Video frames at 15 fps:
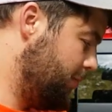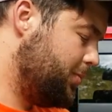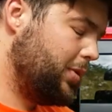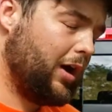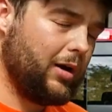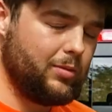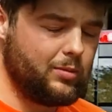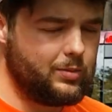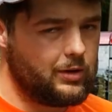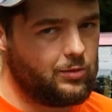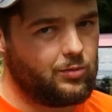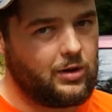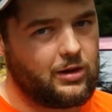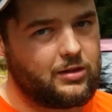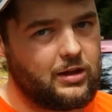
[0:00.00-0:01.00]
probably
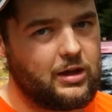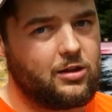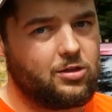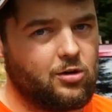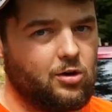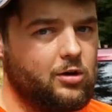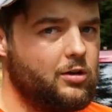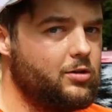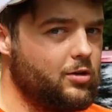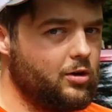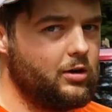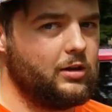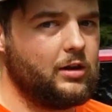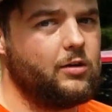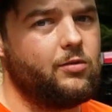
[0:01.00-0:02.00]
with a
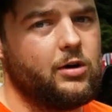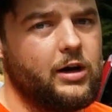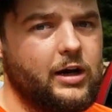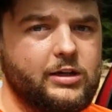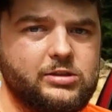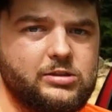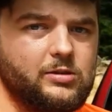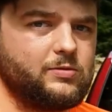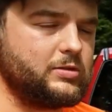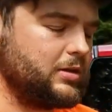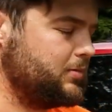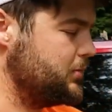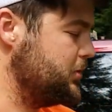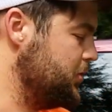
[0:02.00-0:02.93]
30-30 lever action of some